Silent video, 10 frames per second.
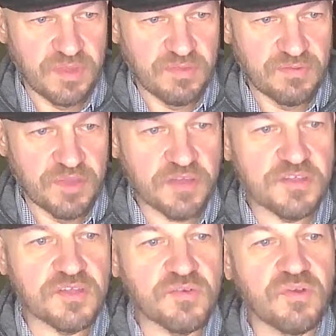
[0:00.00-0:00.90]

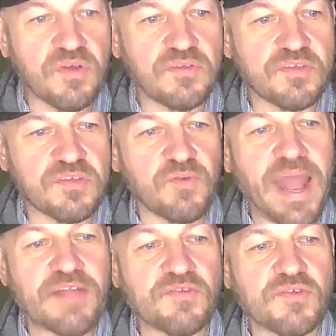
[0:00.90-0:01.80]
Ducks
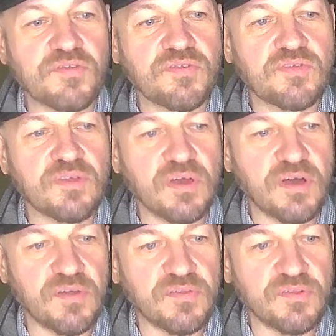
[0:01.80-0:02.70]
scratch
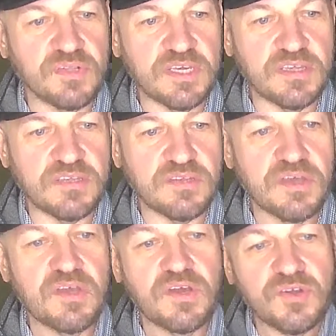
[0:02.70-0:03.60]
the least,
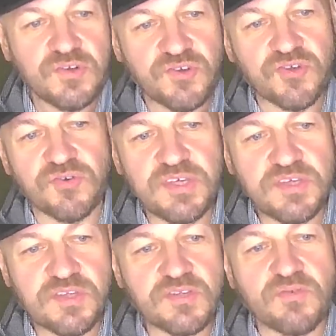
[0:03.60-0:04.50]
turkeys
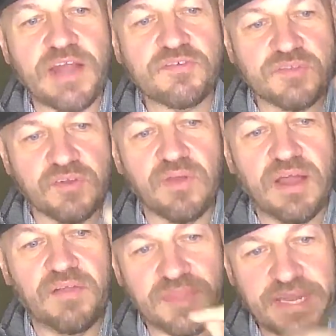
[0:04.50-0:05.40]
scratch the
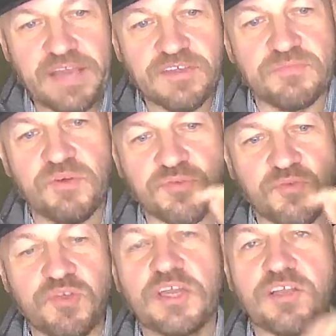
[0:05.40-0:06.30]
ground the next most, and
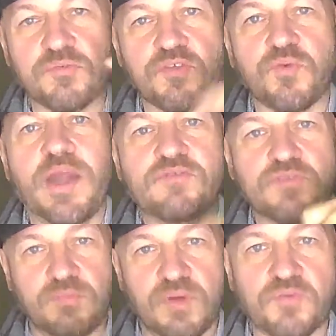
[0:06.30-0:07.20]
chickens will scratch the
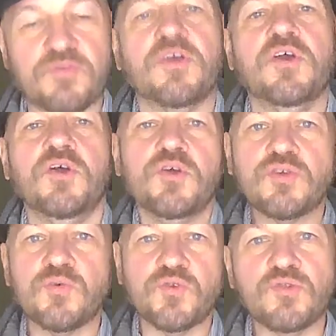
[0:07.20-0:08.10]
most. So
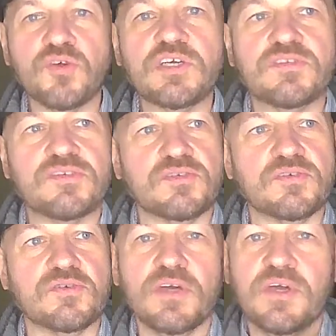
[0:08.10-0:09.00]
when you're looking
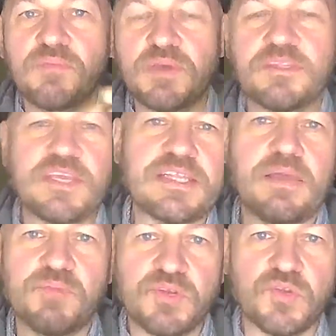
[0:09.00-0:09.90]
to maybe take that
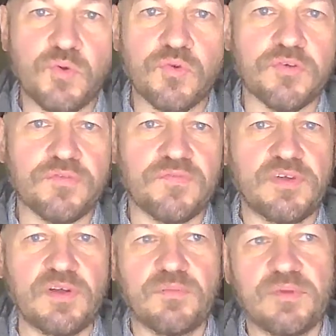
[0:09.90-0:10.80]
manure
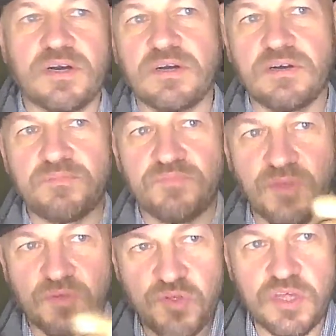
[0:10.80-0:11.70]
from a
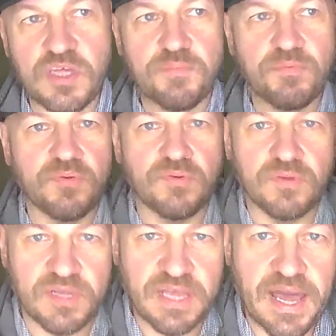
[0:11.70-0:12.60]
sheep or
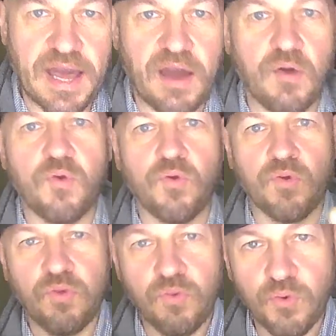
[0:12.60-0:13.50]
a cow or a
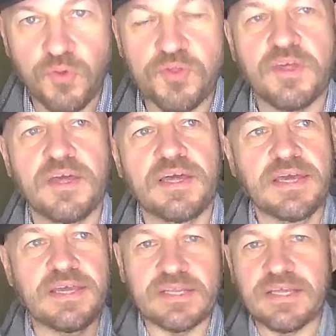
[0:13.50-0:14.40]
horse
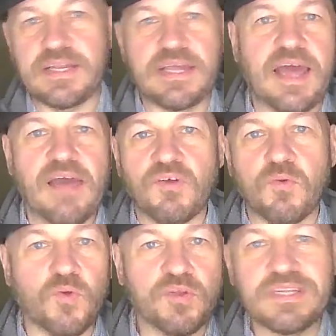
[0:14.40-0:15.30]
and kind of have it
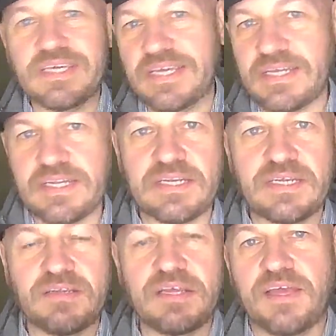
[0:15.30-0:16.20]
worked in
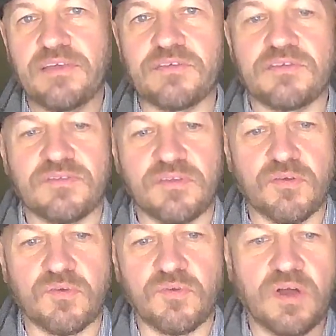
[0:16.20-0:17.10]
as
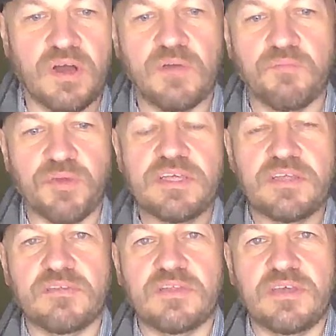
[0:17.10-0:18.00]
they're
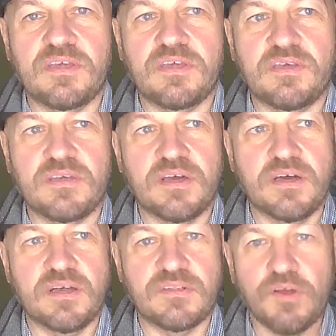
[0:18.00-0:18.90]
breaking the
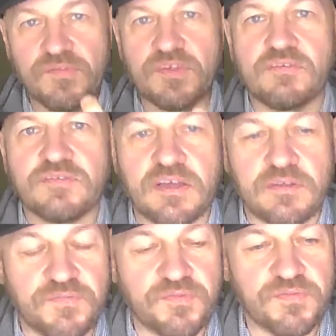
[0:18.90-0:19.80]
larva cycle
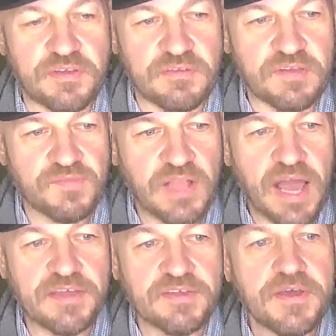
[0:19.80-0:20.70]
for things like
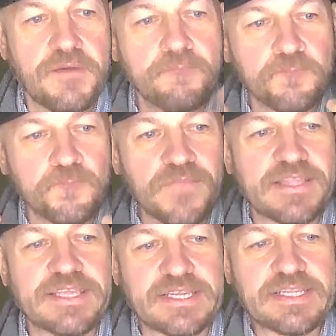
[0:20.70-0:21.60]
flies, at
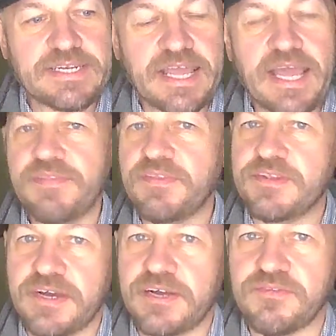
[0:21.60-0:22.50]
the end of the day, the
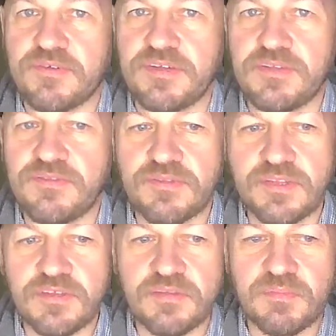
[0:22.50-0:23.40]
ducks are going to do the
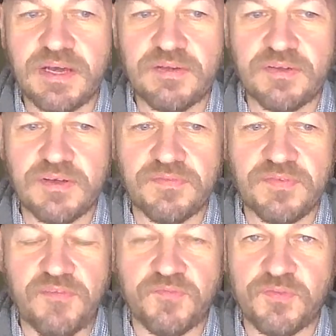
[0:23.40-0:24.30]
least amount of
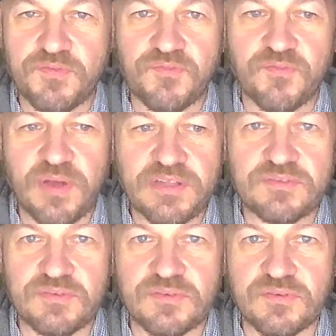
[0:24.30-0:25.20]
effort to try
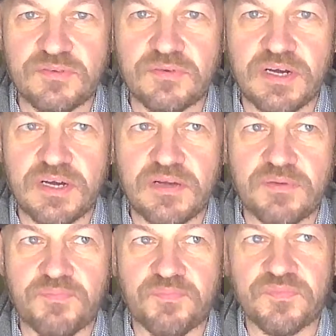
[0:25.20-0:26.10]

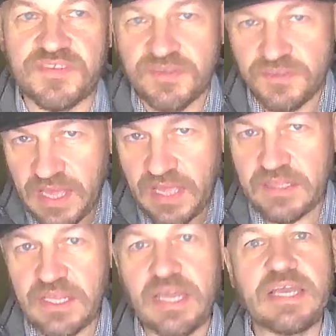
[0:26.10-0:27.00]
to till that
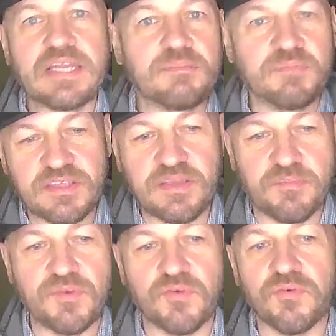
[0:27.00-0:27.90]
land and mix that
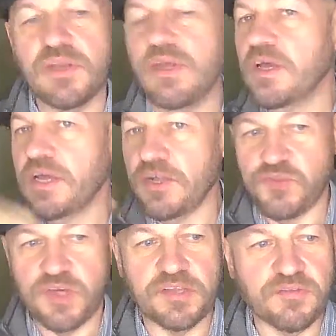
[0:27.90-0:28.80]
manure in, and
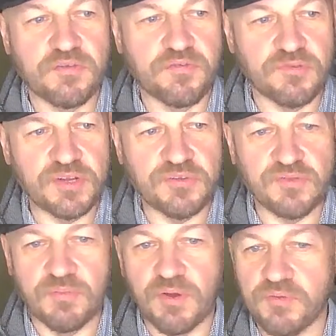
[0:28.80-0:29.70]
chickens will certainly do the
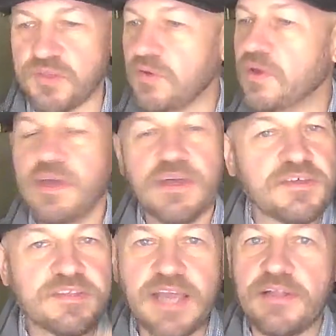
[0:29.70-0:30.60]
most. So
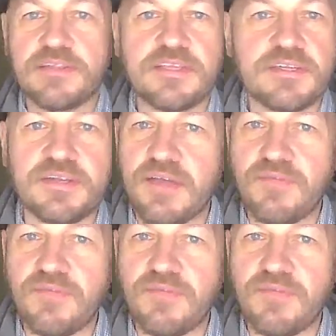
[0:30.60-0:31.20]
Salatin never